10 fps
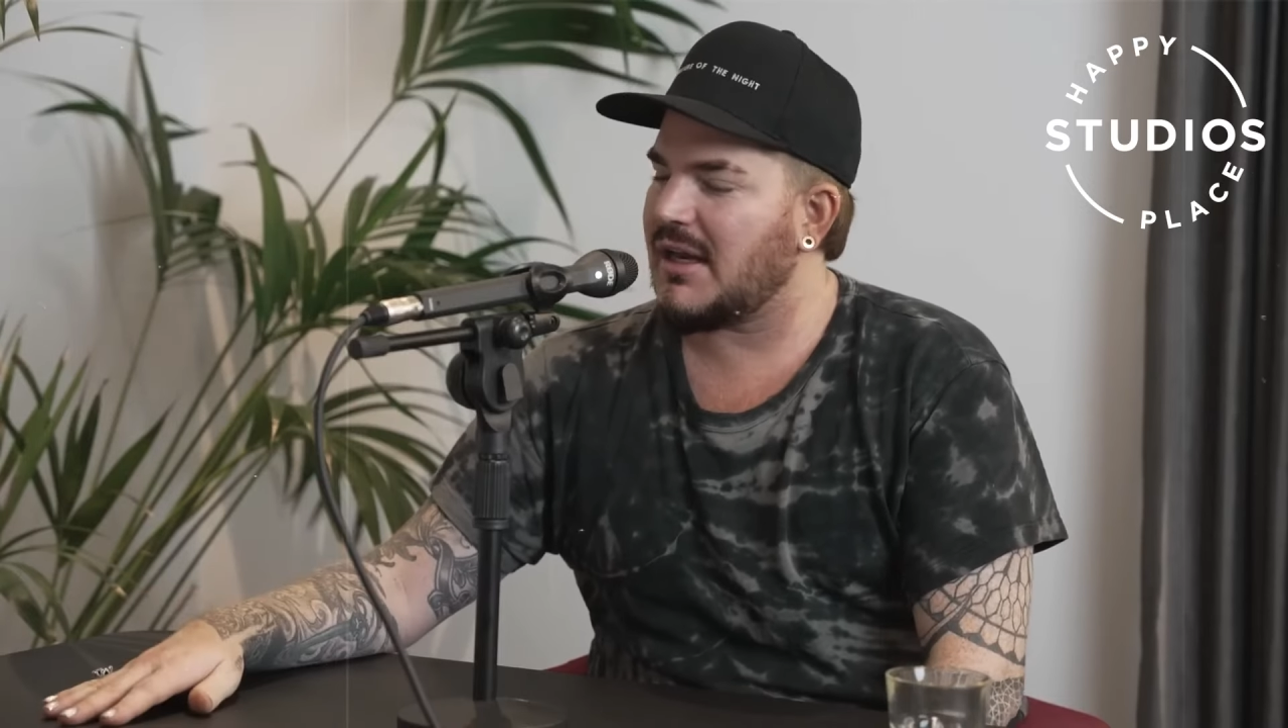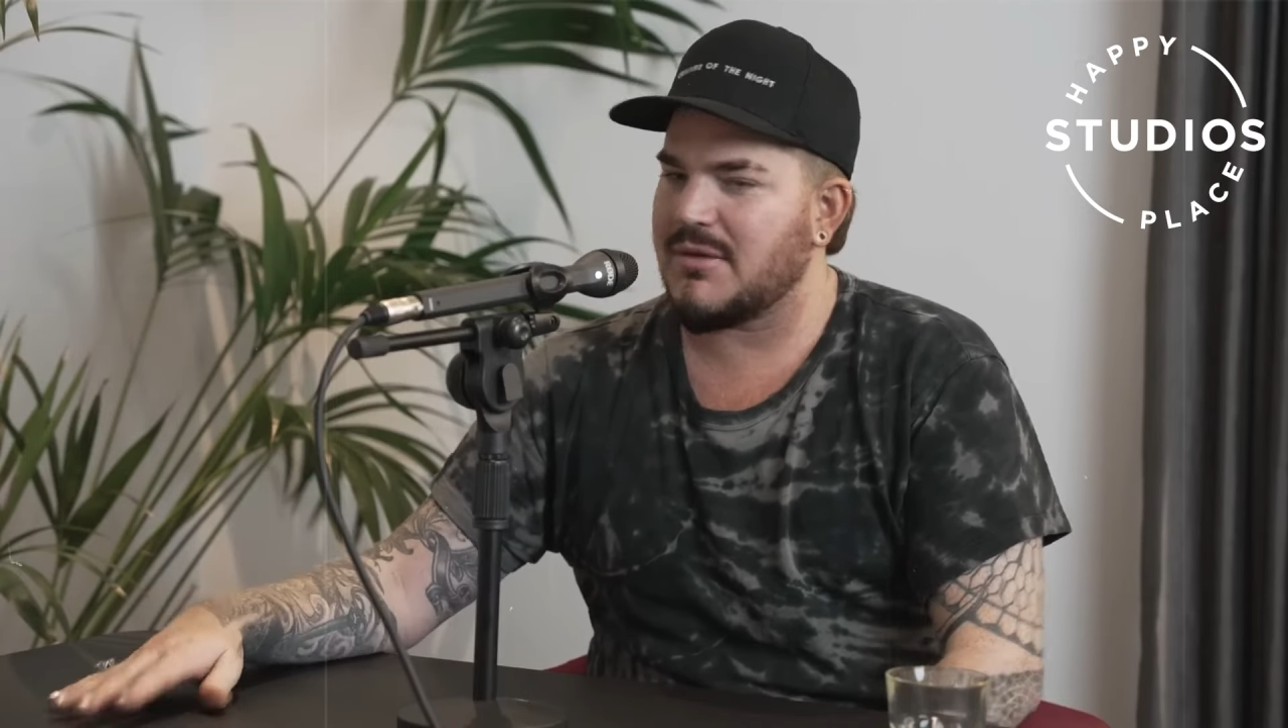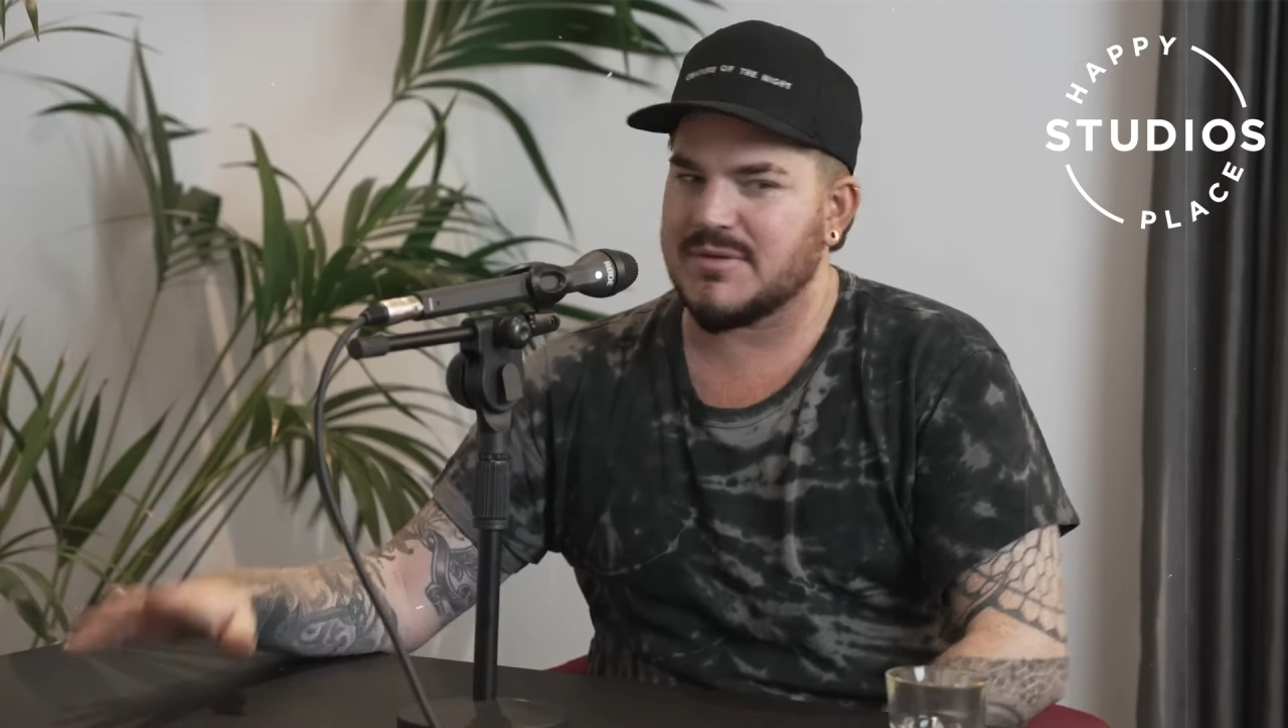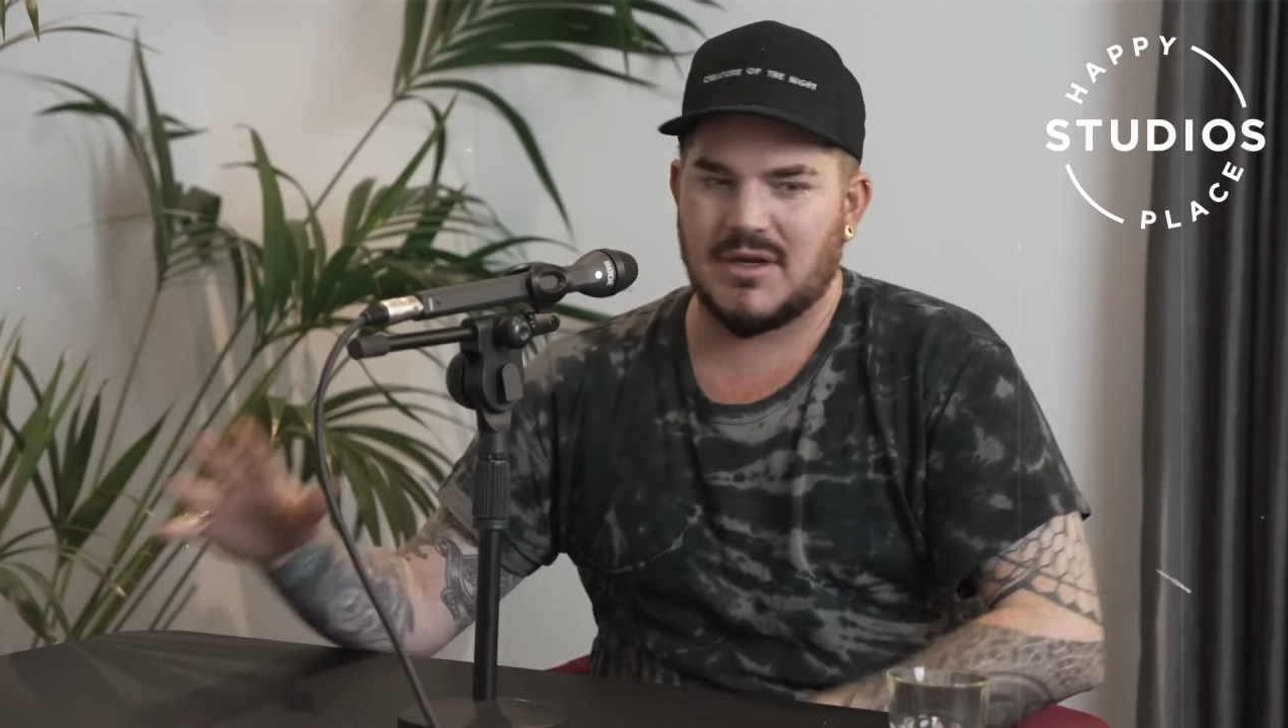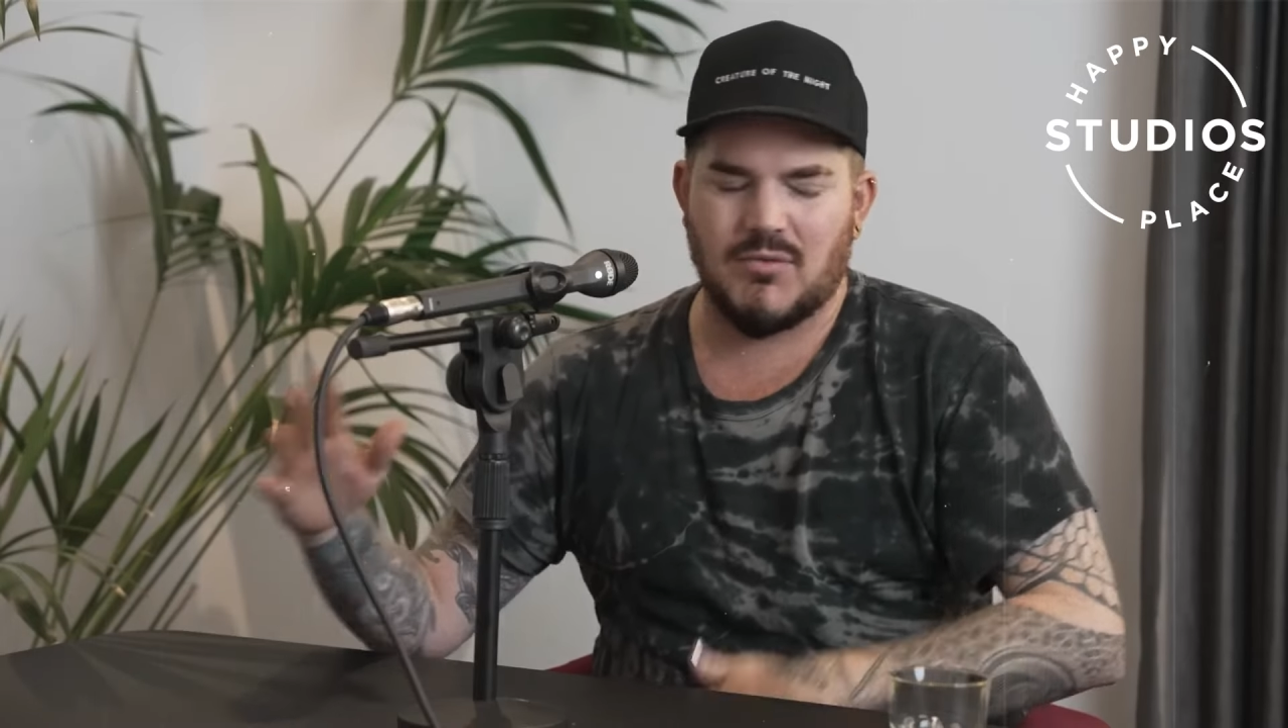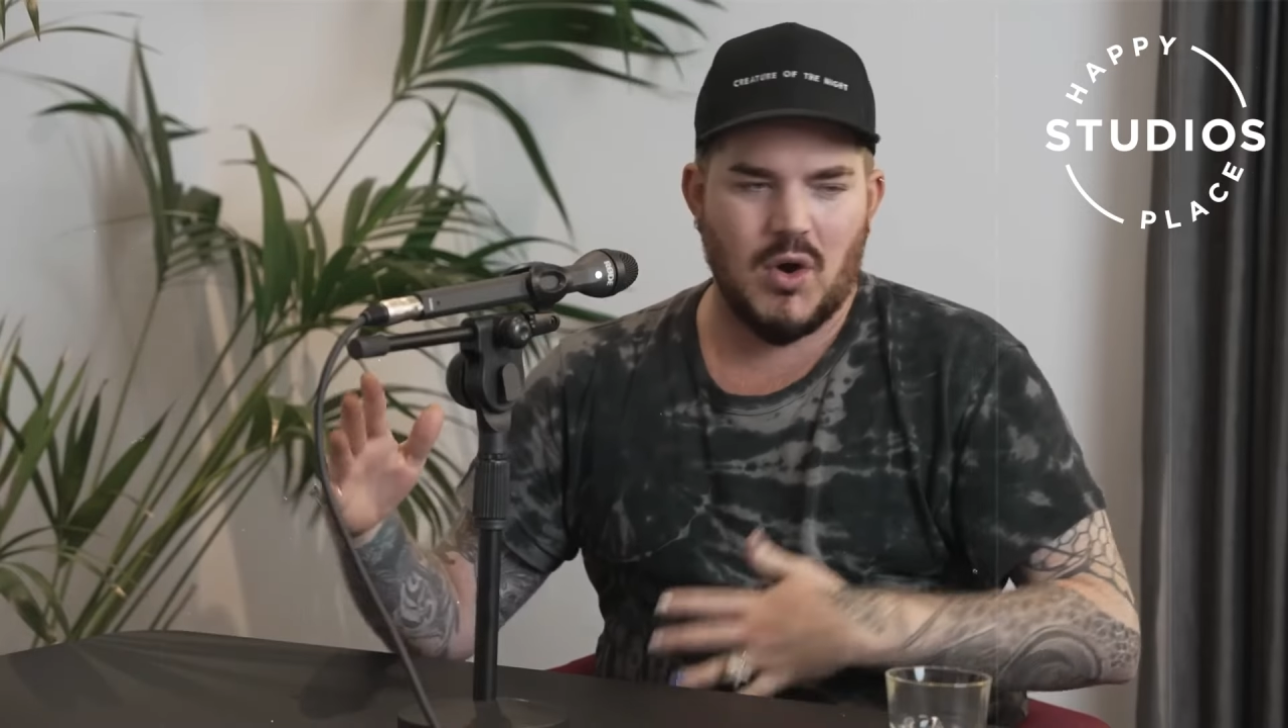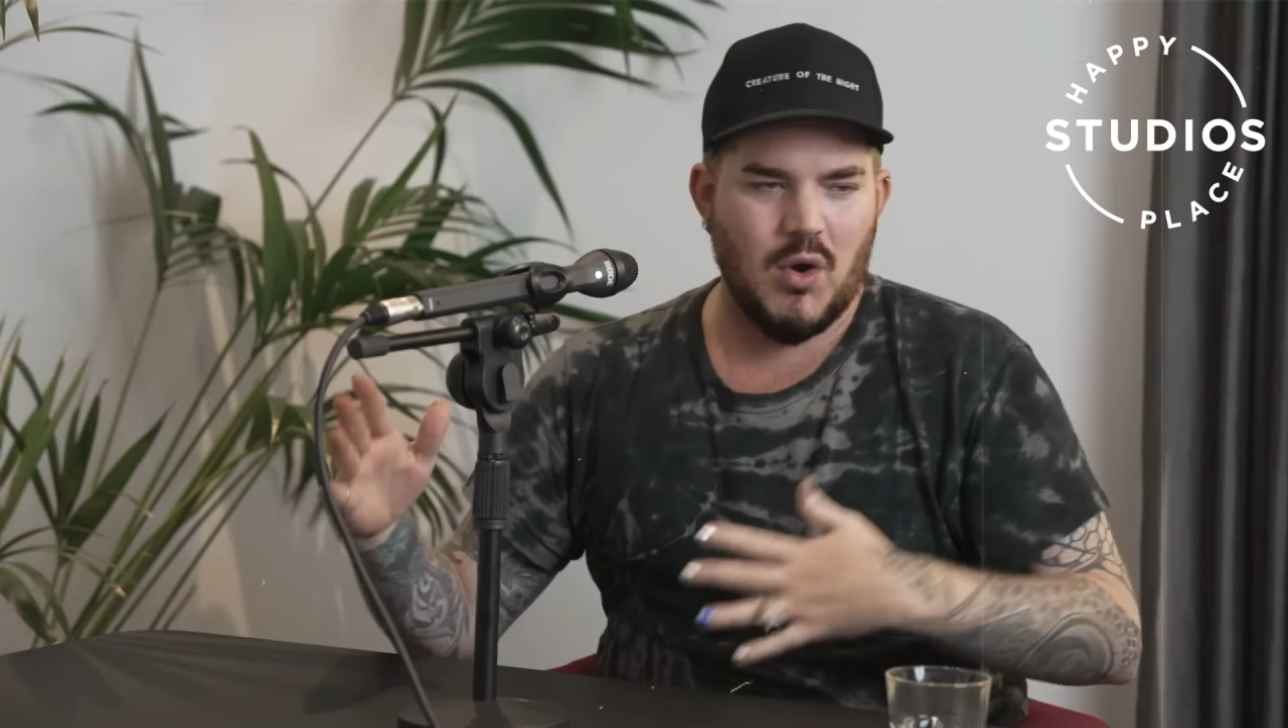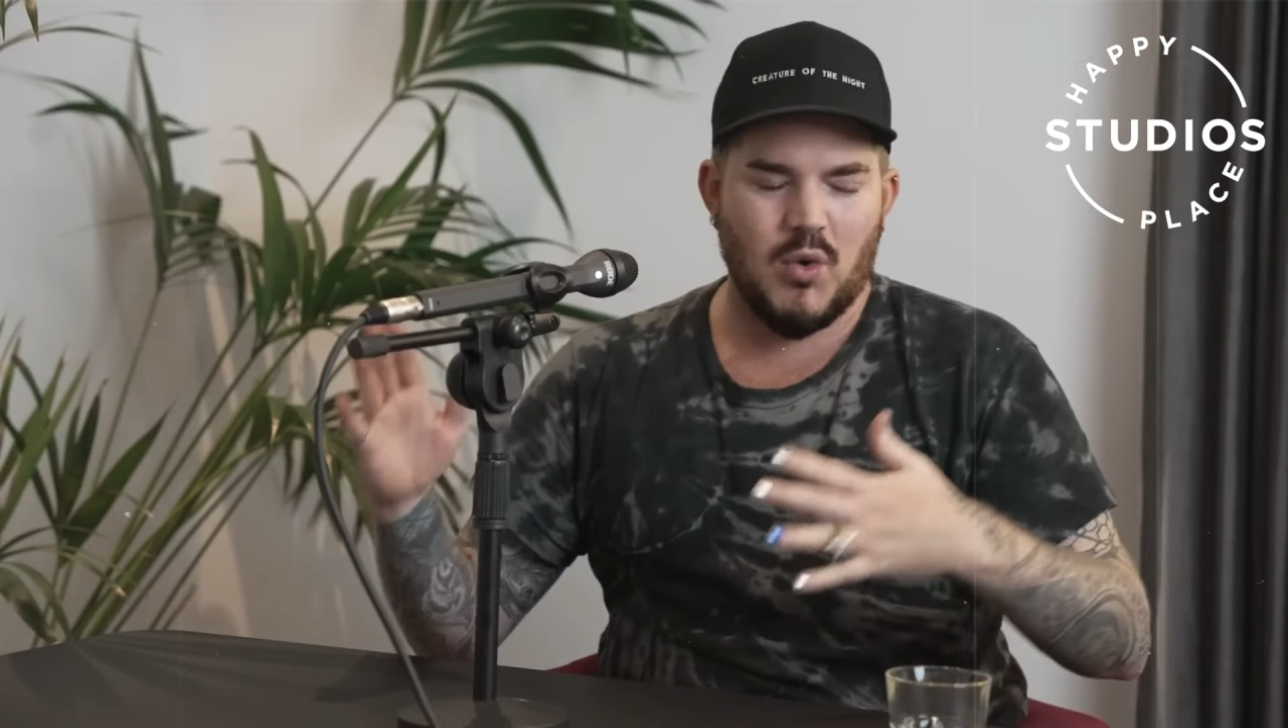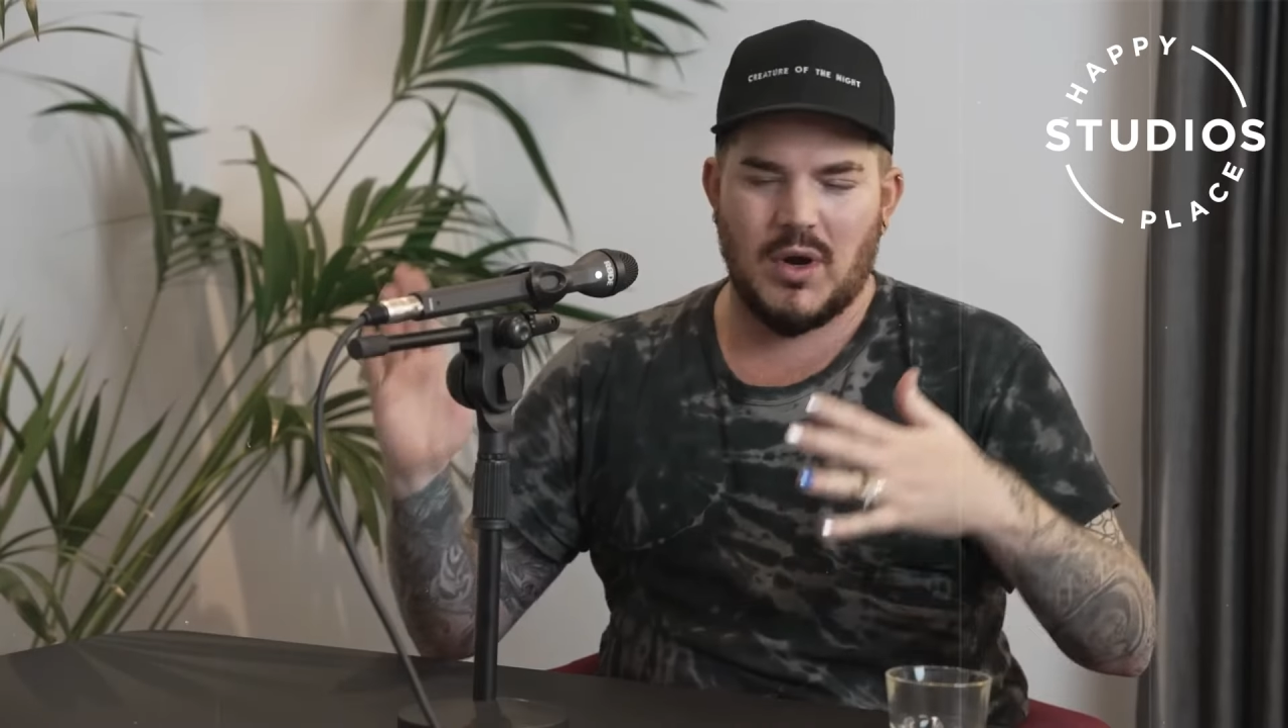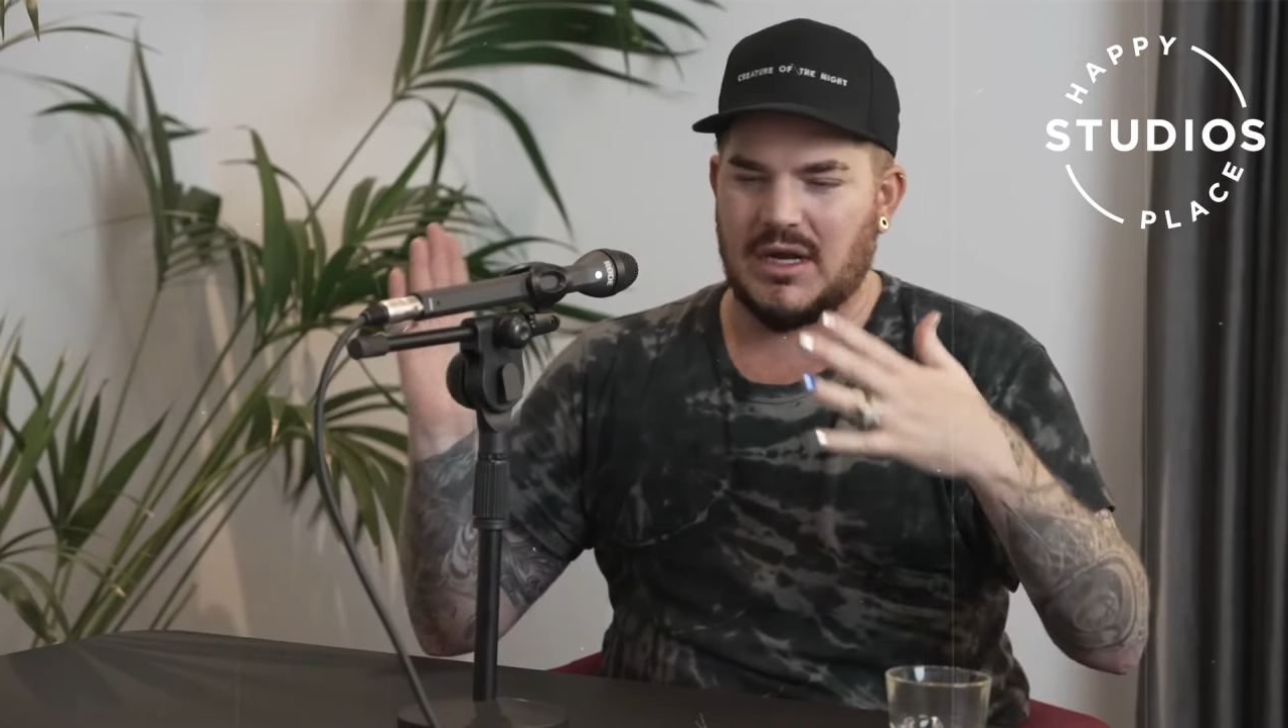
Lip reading: And he was like, whoa,